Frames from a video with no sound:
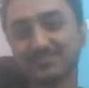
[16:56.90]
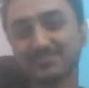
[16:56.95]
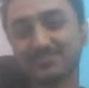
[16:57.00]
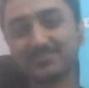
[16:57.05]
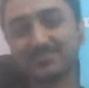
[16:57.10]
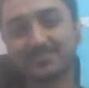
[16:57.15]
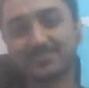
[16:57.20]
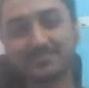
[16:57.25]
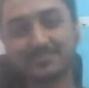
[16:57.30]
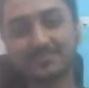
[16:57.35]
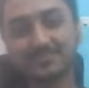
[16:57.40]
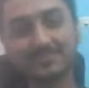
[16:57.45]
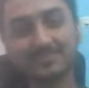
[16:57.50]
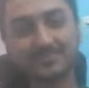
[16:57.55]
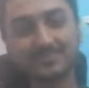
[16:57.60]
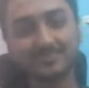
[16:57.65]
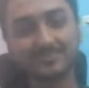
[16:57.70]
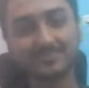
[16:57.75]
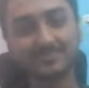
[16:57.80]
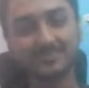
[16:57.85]

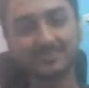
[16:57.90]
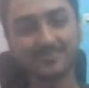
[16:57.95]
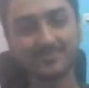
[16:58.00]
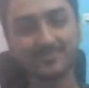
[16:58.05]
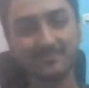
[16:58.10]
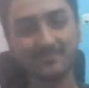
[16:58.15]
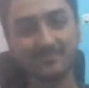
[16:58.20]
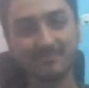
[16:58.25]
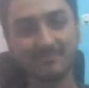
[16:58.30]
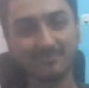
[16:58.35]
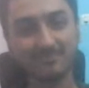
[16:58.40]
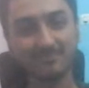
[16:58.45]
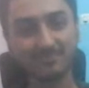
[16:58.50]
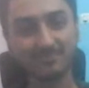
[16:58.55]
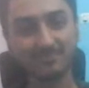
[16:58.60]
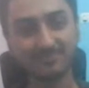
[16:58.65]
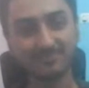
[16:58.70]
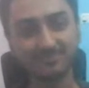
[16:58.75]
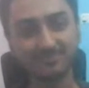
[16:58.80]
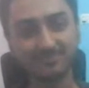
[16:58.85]

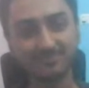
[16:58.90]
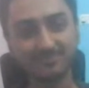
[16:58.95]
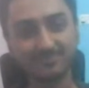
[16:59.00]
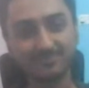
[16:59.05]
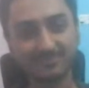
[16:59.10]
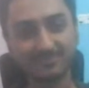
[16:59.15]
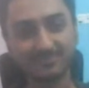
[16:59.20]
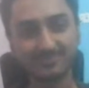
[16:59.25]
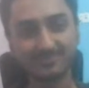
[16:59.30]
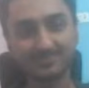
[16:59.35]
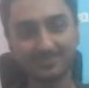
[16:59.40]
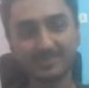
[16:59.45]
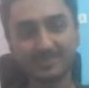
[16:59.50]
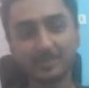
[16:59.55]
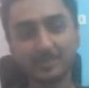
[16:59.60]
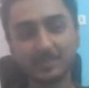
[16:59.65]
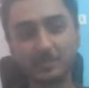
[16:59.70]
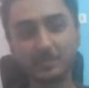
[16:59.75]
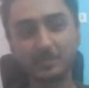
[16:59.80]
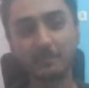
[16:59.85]

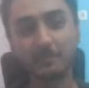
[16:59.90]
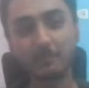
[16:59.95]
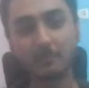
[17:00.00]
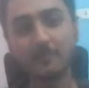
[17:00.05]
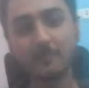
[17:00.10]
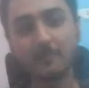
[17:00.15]
This person isn't speaking.